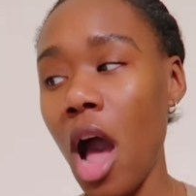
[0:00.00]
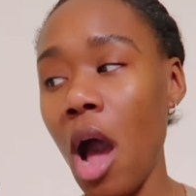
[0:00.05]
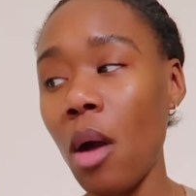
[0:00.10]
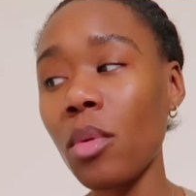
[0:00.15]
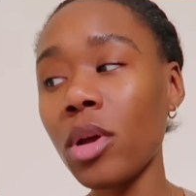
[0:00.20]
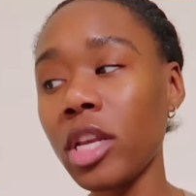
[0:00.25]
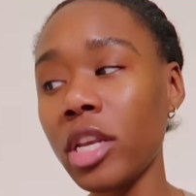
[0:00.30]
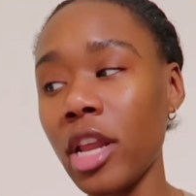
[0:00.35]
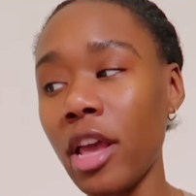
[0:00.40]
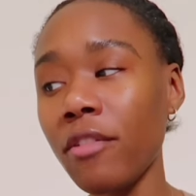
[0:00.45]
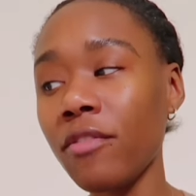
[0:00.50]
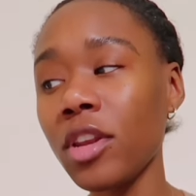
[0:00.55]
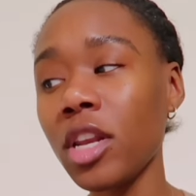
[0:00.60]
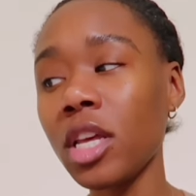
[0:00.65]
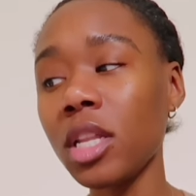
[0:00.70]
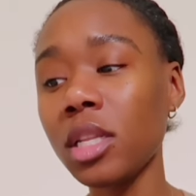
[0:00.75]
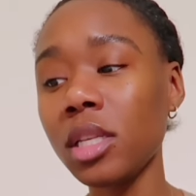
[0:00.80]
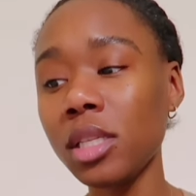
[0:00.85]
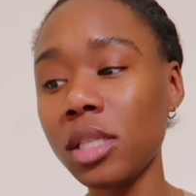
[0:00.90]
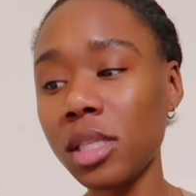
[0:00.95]
I would
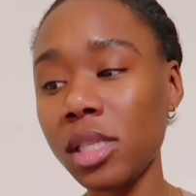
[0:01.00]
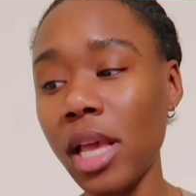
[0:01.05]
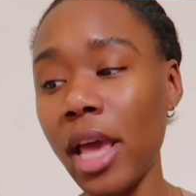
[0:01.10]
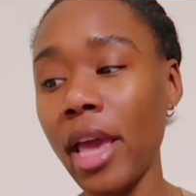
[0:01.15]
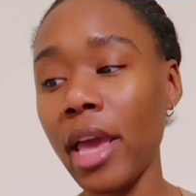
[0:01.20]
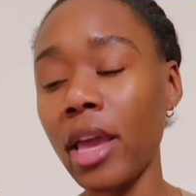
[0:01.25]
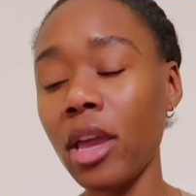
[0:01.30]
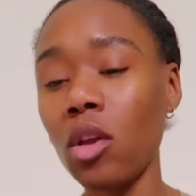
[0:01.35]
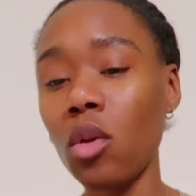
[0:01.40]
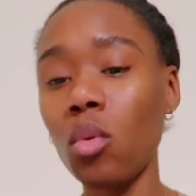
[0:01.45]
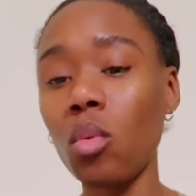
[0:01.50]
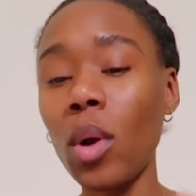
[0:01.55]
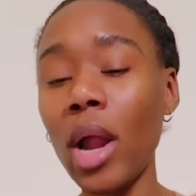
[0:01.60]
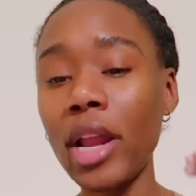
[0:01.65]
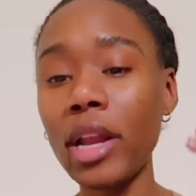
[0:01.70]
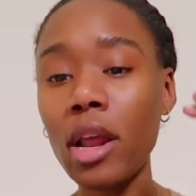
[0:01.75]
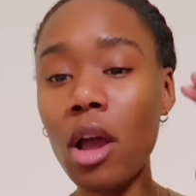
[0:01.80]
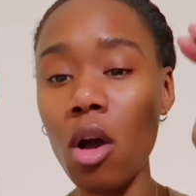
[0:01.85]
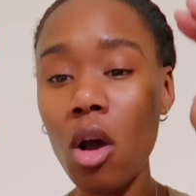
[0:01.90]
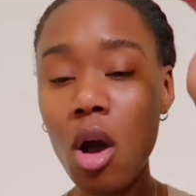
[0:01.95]
definitely say
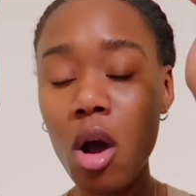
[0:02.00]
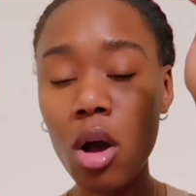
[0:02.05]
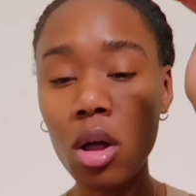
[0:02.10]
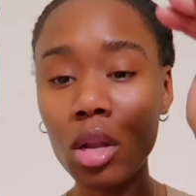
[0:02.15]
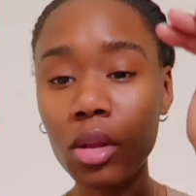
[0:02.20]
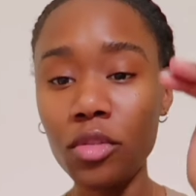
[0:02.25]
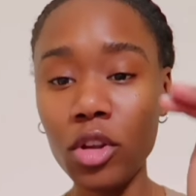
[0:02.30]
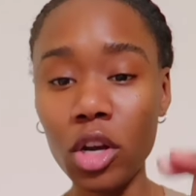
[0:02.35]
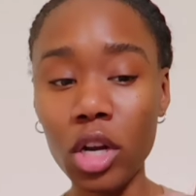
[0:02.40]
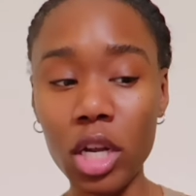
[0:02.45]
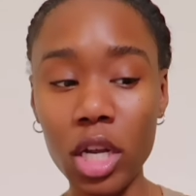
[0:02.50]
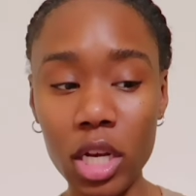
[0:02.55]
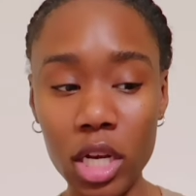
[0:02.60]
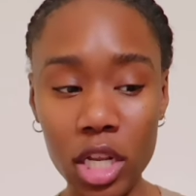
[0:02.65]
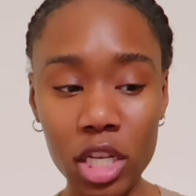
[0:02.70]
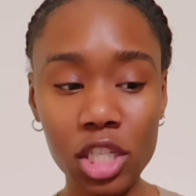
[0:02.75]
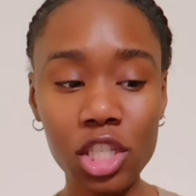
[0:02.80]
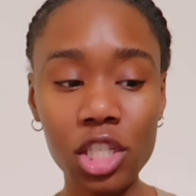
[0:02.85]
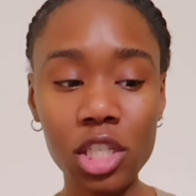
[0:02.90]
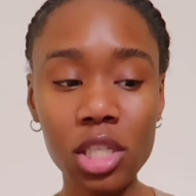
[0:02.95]
write down all of your
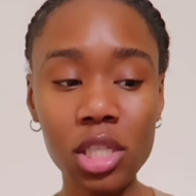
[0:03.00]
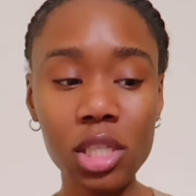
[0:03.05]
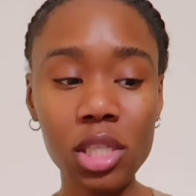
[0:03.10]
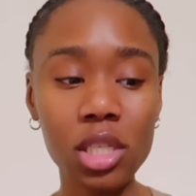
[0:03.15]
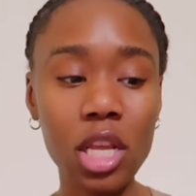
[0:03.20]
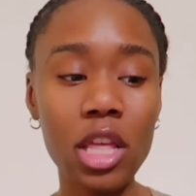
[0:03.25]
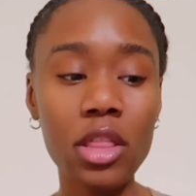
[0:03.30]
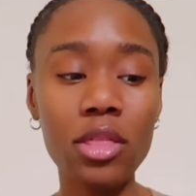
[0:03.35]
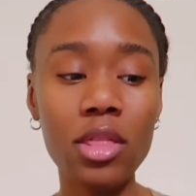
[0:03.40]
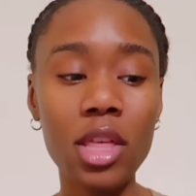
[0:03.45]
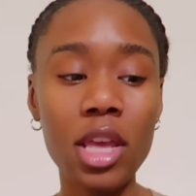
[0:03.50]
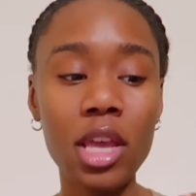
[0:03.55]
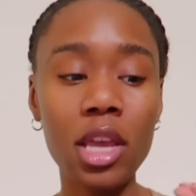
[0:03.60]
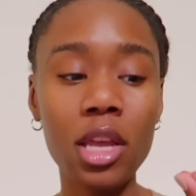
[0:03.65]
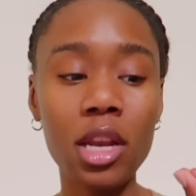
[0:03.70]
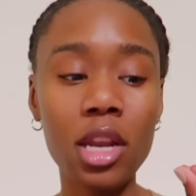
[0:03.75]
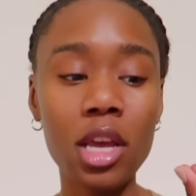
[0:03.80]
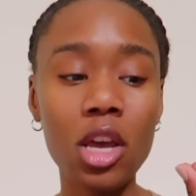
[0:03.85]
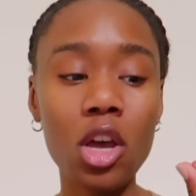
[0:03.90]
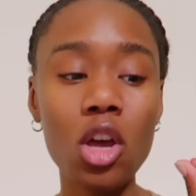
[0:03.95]
conditions and
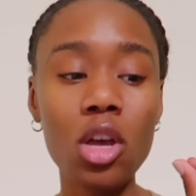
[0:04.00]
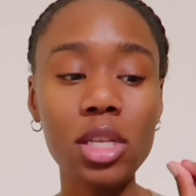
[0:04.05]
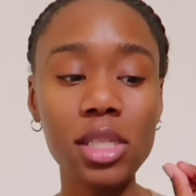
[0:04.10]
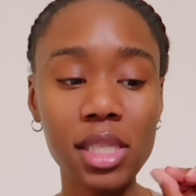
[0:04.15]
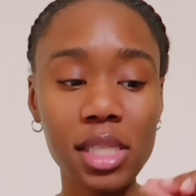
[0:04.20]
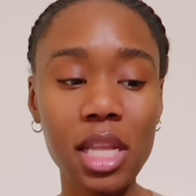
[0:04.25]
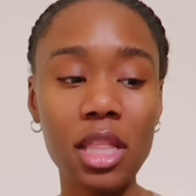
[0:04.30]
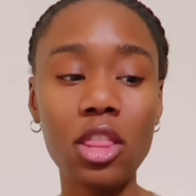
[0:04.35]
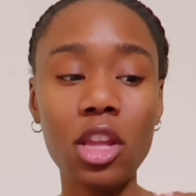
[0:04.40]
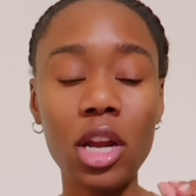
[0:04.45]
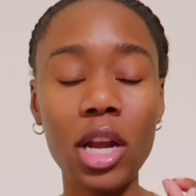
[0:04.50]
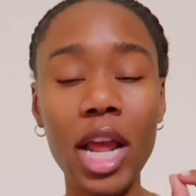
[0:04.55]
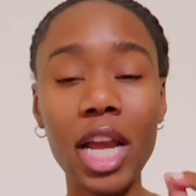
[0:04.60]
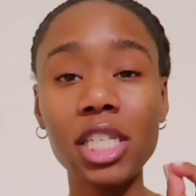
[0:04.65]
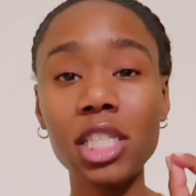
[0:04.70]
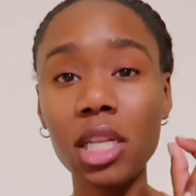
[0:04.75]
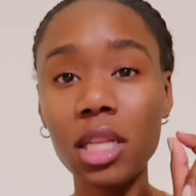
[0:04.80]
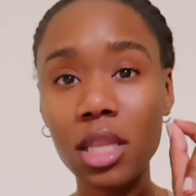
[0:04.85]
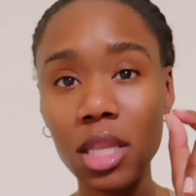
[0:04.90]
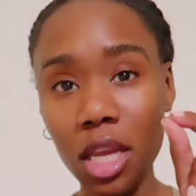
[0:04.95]
then sit there and
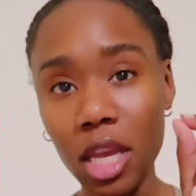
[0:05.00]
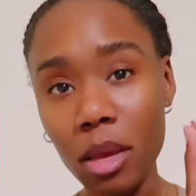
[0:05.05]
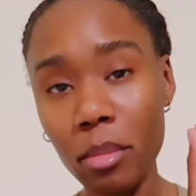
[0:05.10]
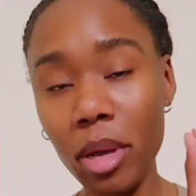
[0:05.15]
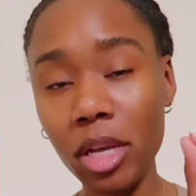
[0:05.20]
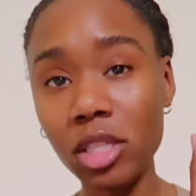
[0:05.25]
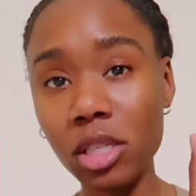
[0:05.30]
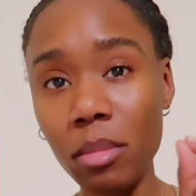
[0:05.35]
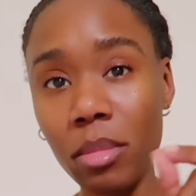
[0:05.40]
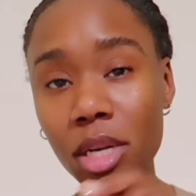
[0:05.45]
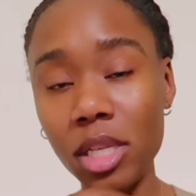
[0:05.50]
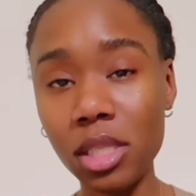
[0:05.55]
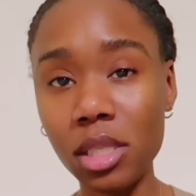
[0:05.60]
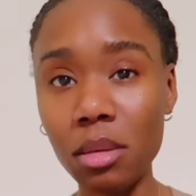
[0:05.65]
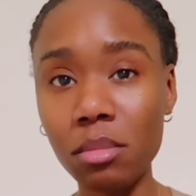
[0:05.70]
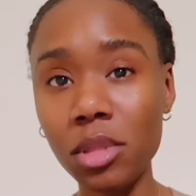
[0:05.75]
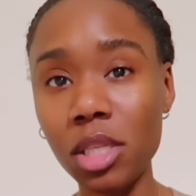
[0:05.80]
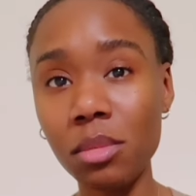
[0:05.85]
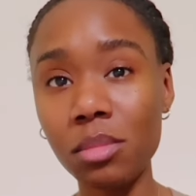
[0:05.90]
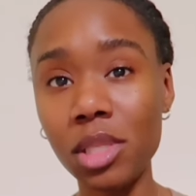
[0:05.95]
actually think about some of the
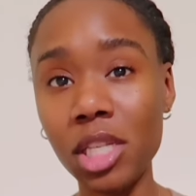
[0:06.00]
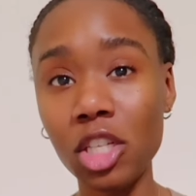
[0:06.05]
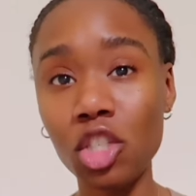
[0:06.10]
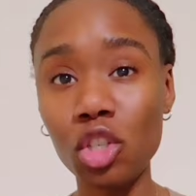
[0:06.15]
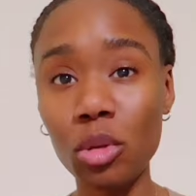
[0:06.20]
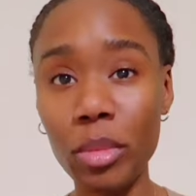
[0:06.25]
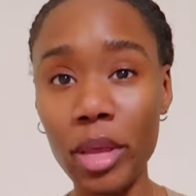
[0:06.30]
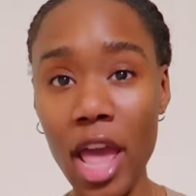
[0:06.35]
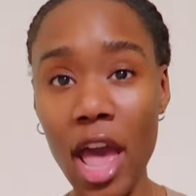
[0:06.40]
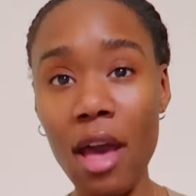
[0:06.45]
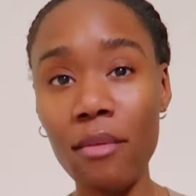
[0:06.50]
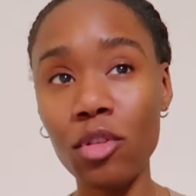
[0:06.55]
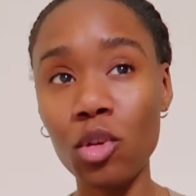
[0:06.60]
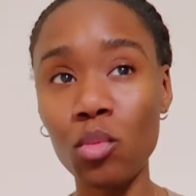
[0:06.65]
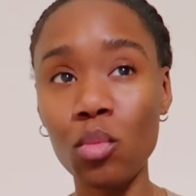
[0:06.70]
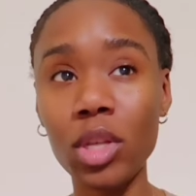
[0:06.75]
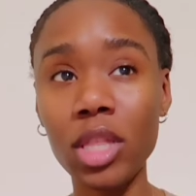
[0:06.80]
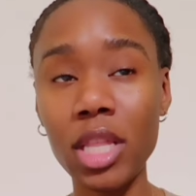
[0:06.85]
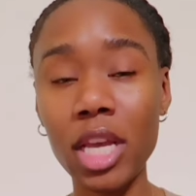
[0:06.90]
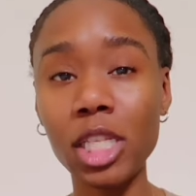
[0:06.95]
symptoms that you'd be
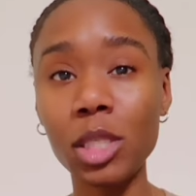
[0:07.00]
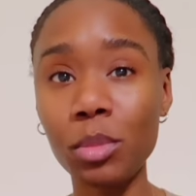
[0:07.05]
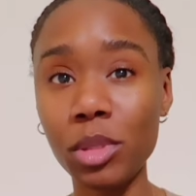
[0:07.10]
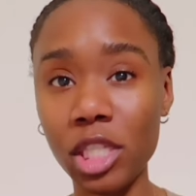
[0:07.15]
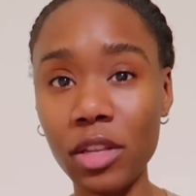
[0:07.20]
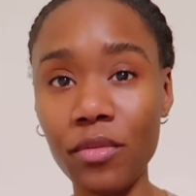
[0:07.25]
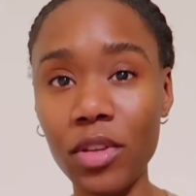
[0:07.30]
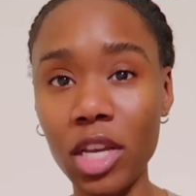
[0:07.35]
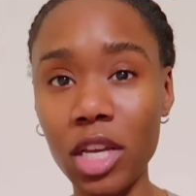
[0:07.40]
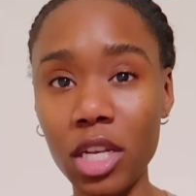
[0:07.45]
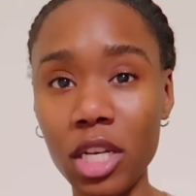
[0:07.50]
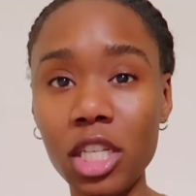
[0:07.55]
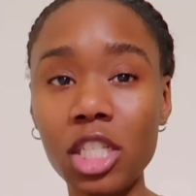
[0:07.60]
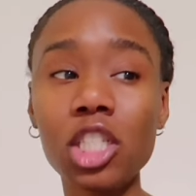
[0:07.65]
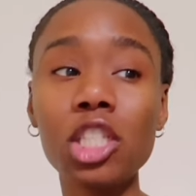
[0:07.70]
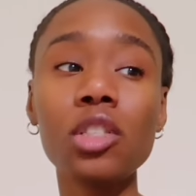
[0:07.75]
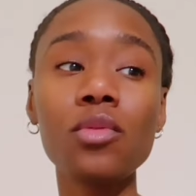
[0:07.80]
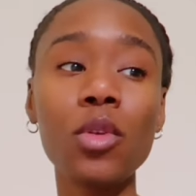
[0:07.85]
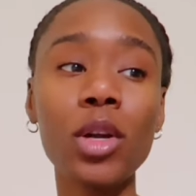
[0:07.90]
having with that specific conditions.